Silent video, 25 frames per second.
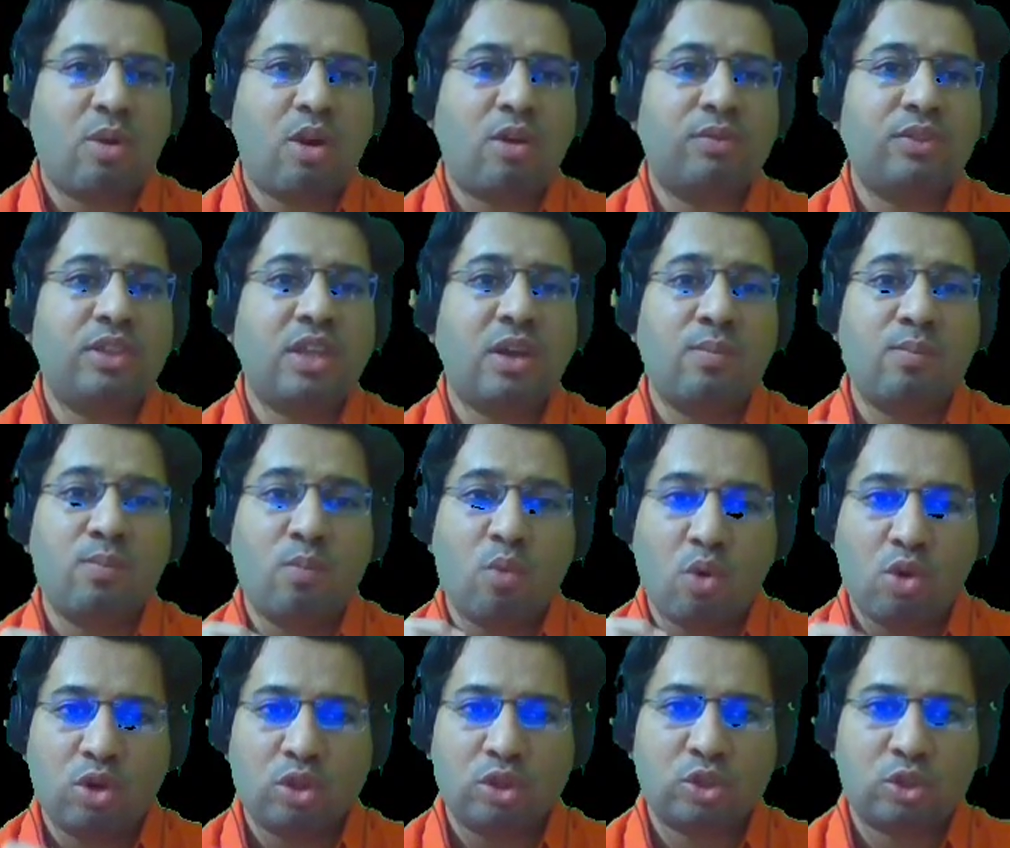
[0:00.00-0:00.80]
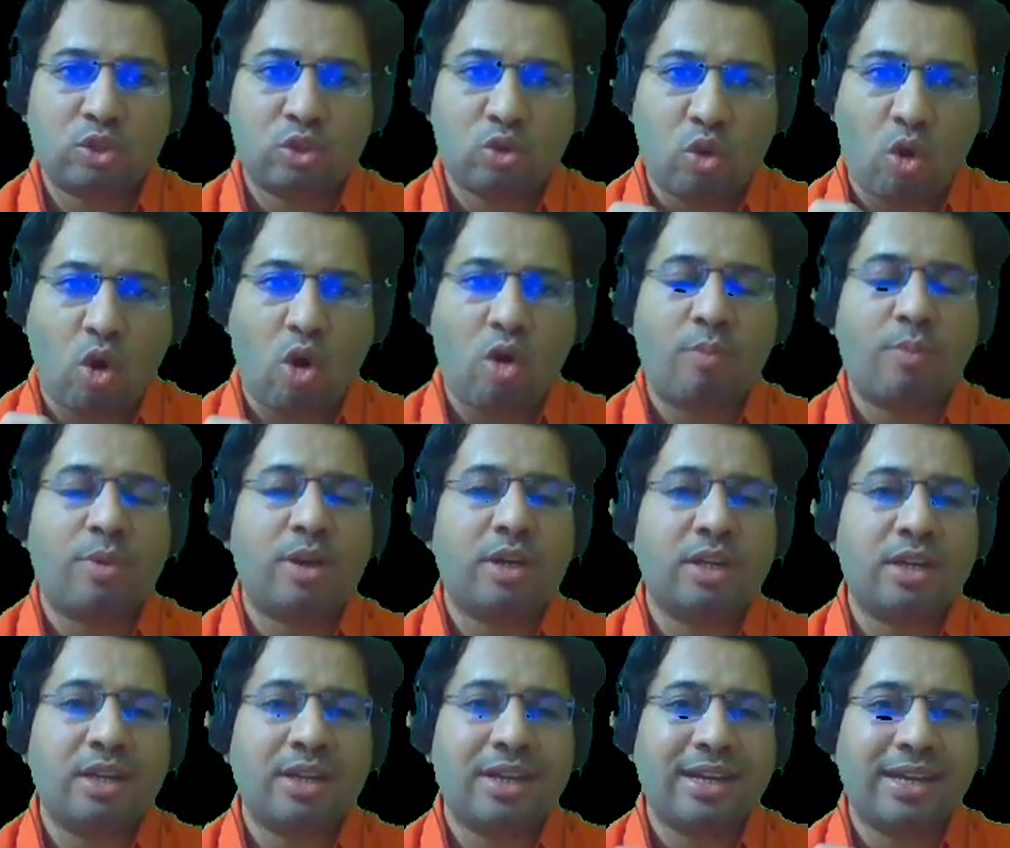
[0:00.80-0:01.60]
of the most
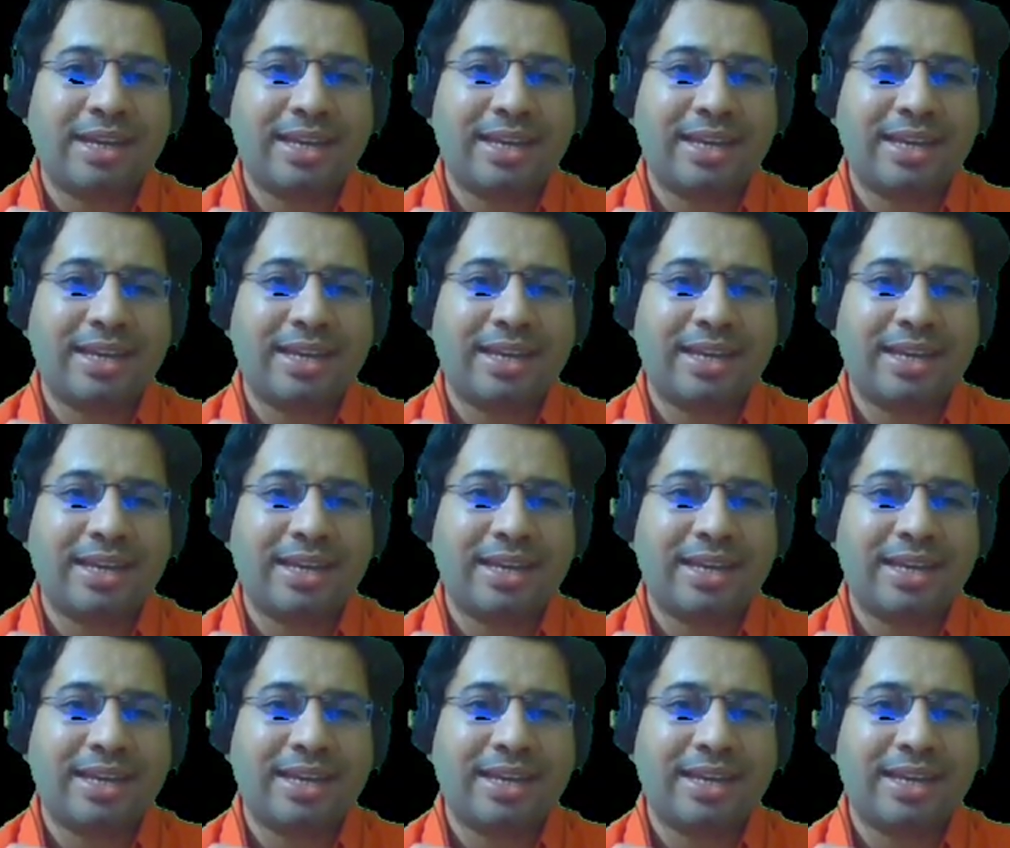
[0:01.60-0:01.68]
common